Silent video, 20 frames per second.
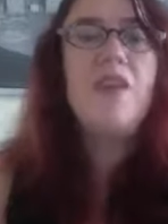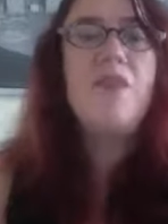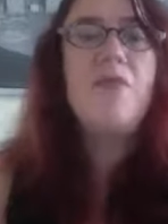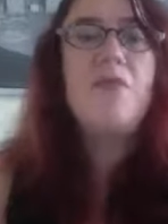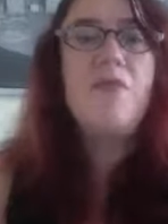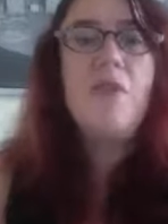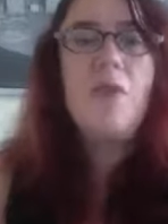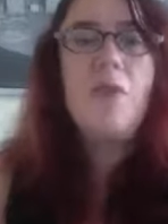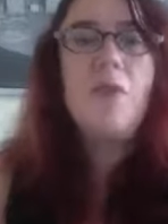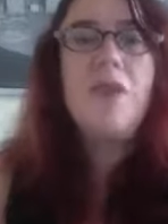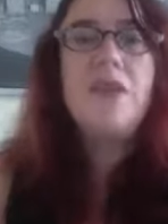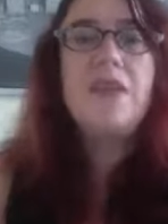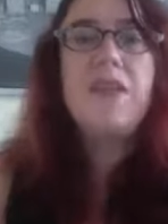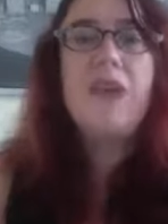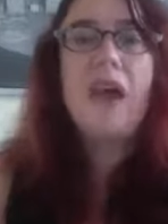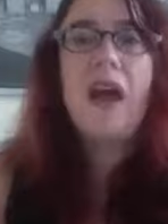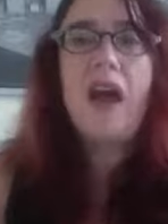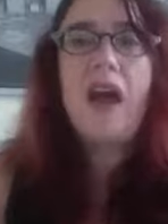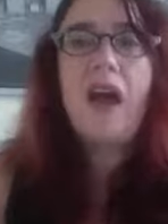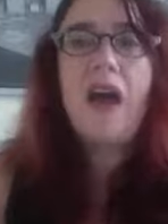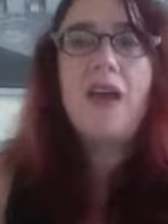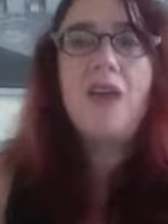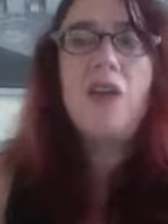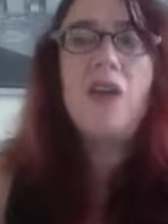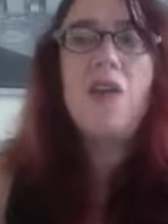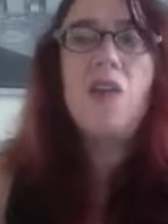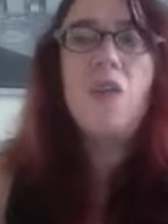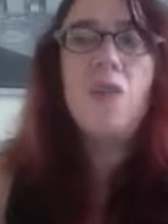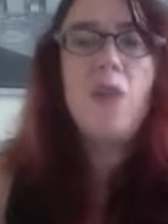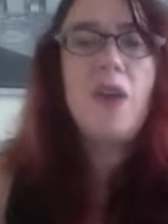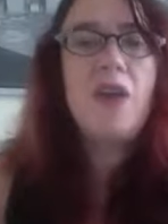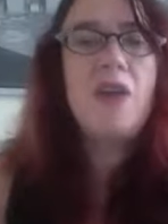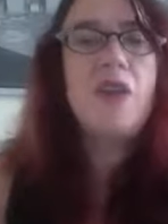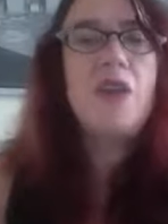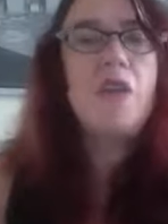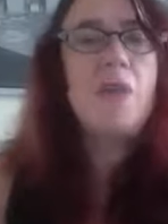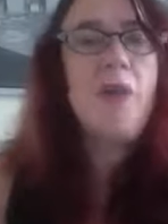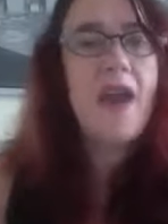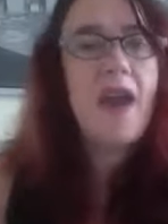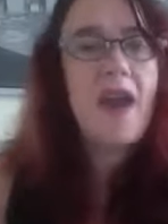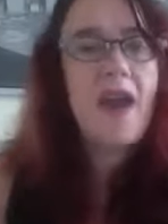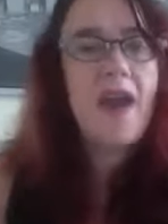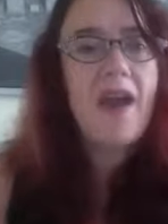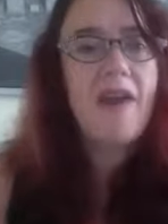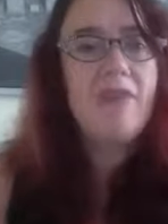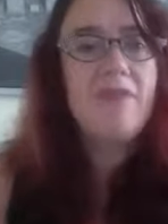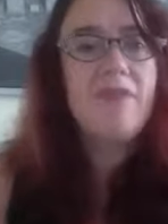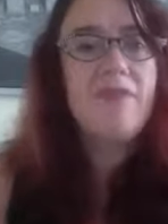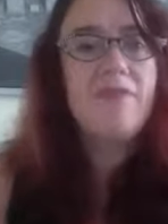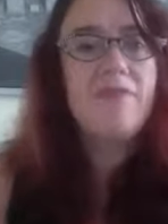focus on what you have.